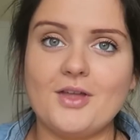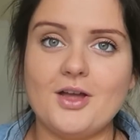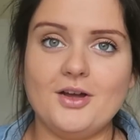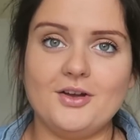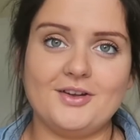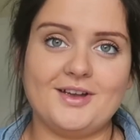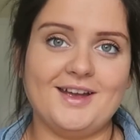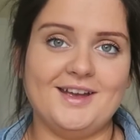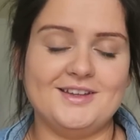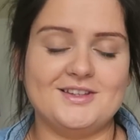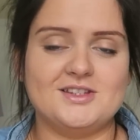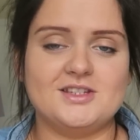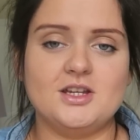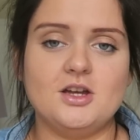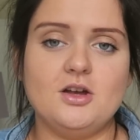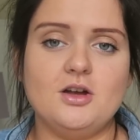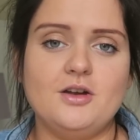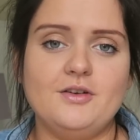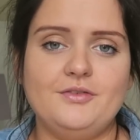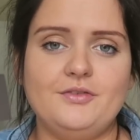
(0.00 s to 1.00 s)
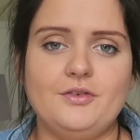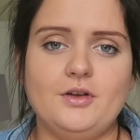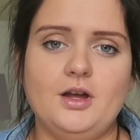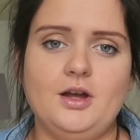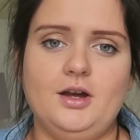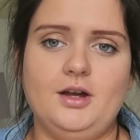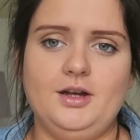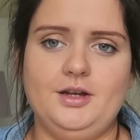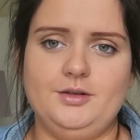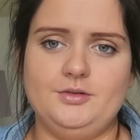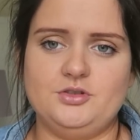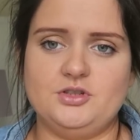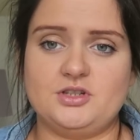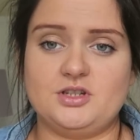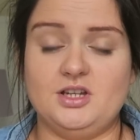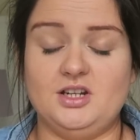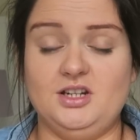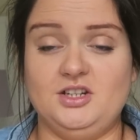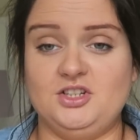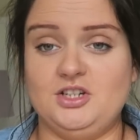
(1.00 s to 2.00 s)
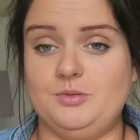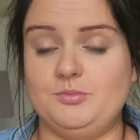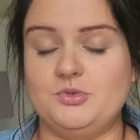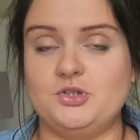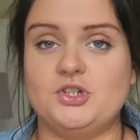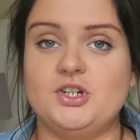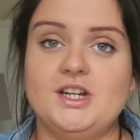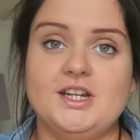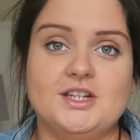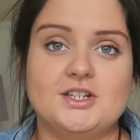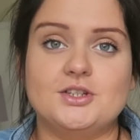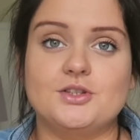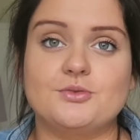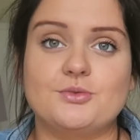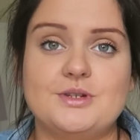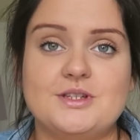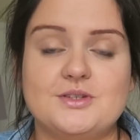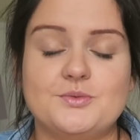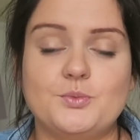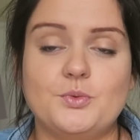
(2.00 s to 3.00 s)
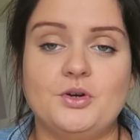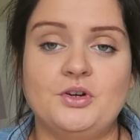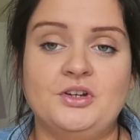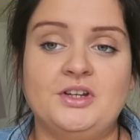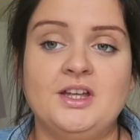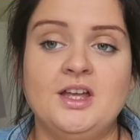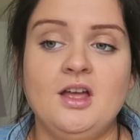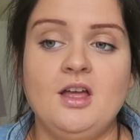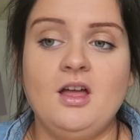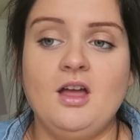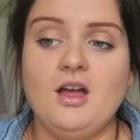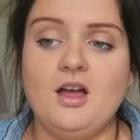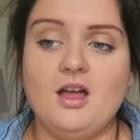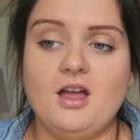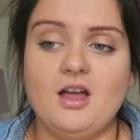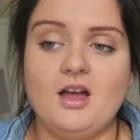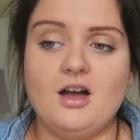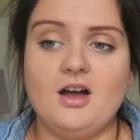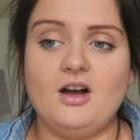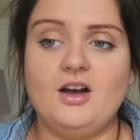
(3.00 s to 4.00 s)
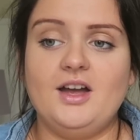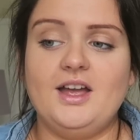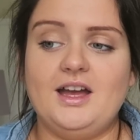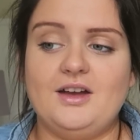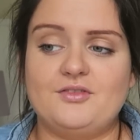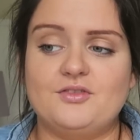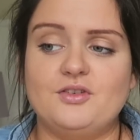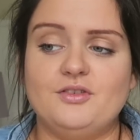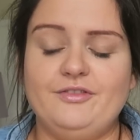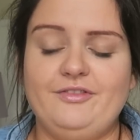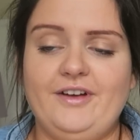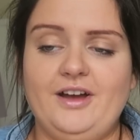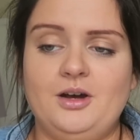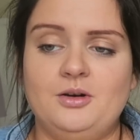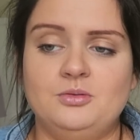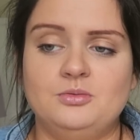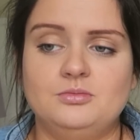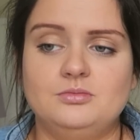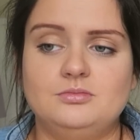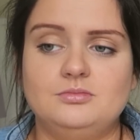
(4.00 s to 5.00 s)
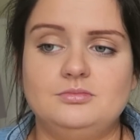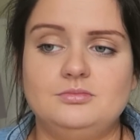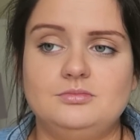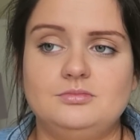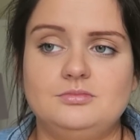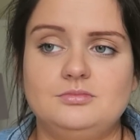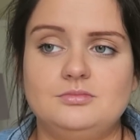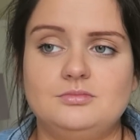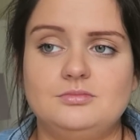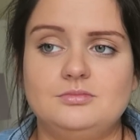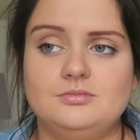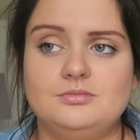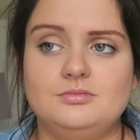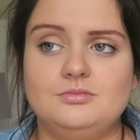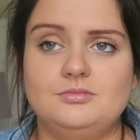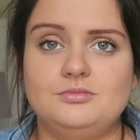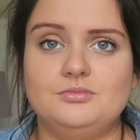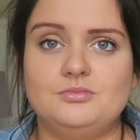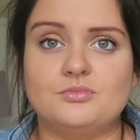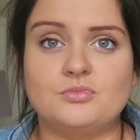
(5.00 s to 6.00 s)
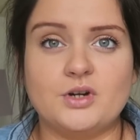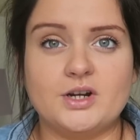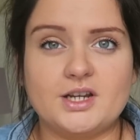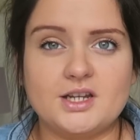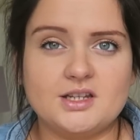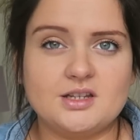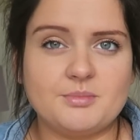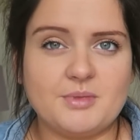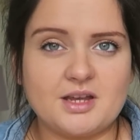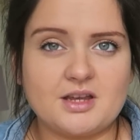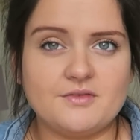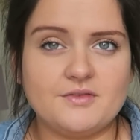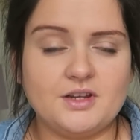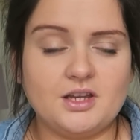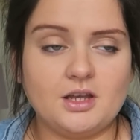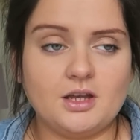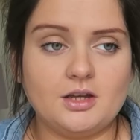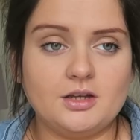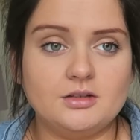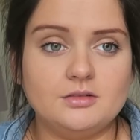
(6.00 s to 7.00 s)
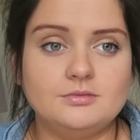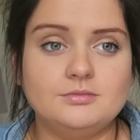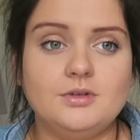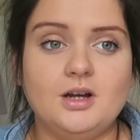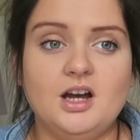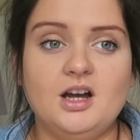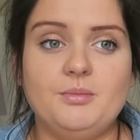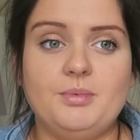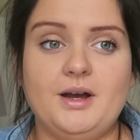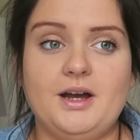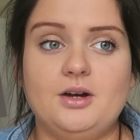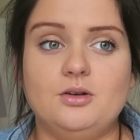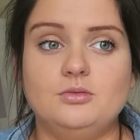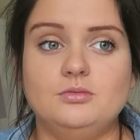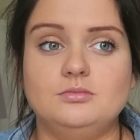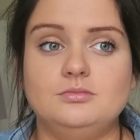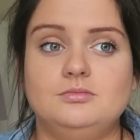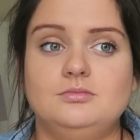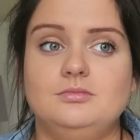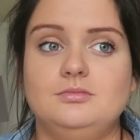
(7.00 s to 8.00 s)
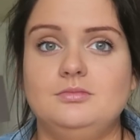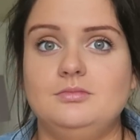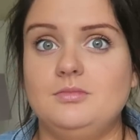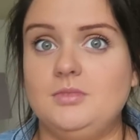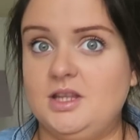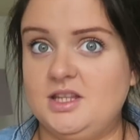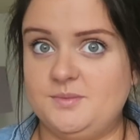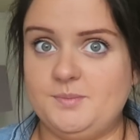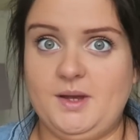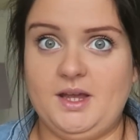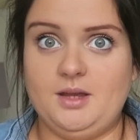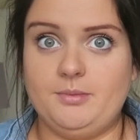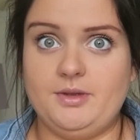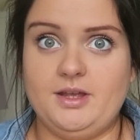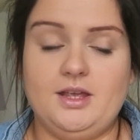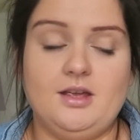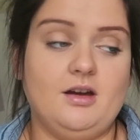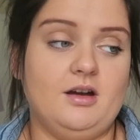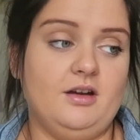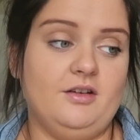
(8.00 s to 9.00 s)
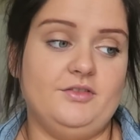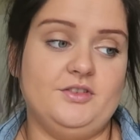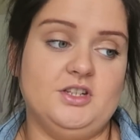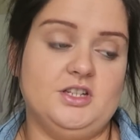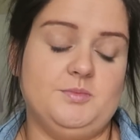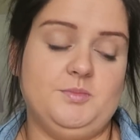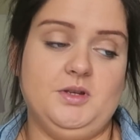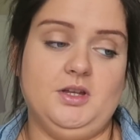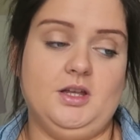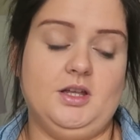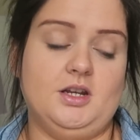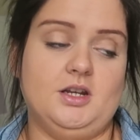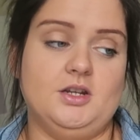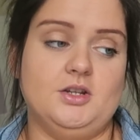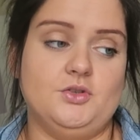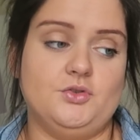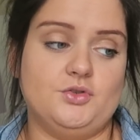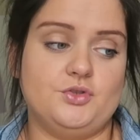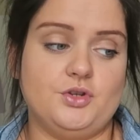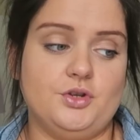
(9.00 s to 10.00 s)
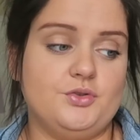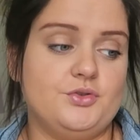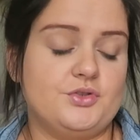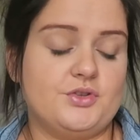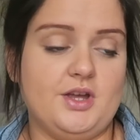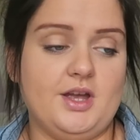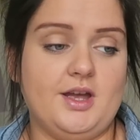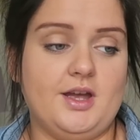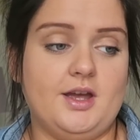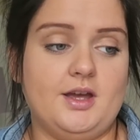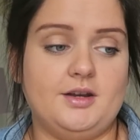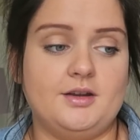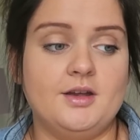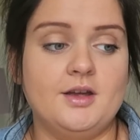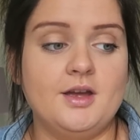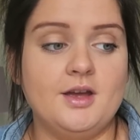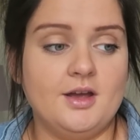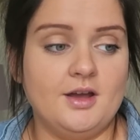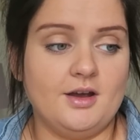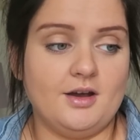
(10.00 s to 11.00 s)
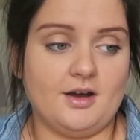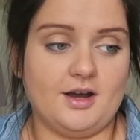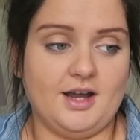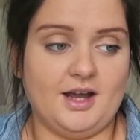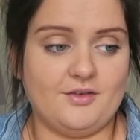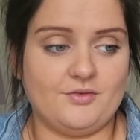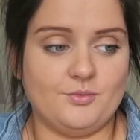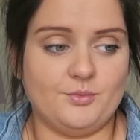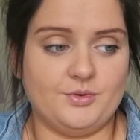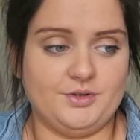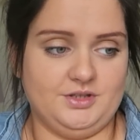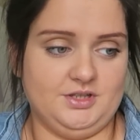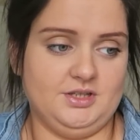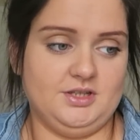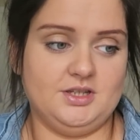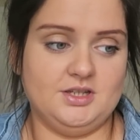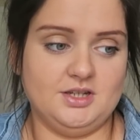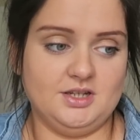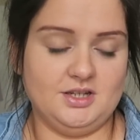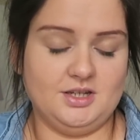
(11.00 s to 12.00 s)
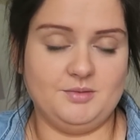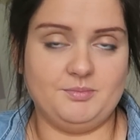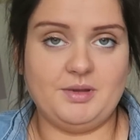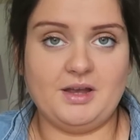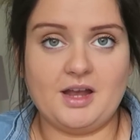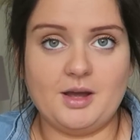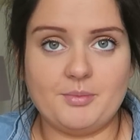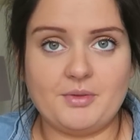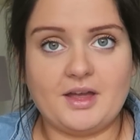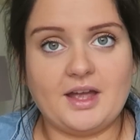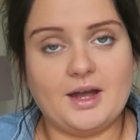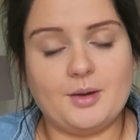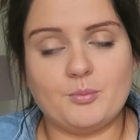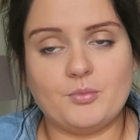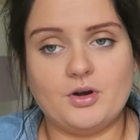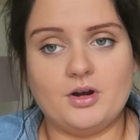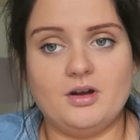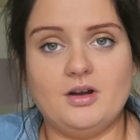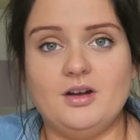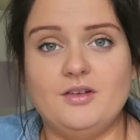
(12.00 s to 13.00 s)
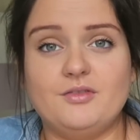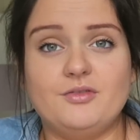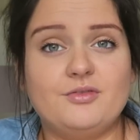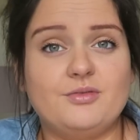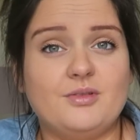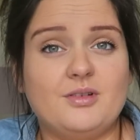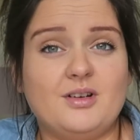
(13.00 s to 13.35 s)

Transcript: Okay, start off, I'm just going to jump straight into the reason why I have not felt ready to make a video about this baby. I've just been so scared. I haven't wanted to pick up the camera.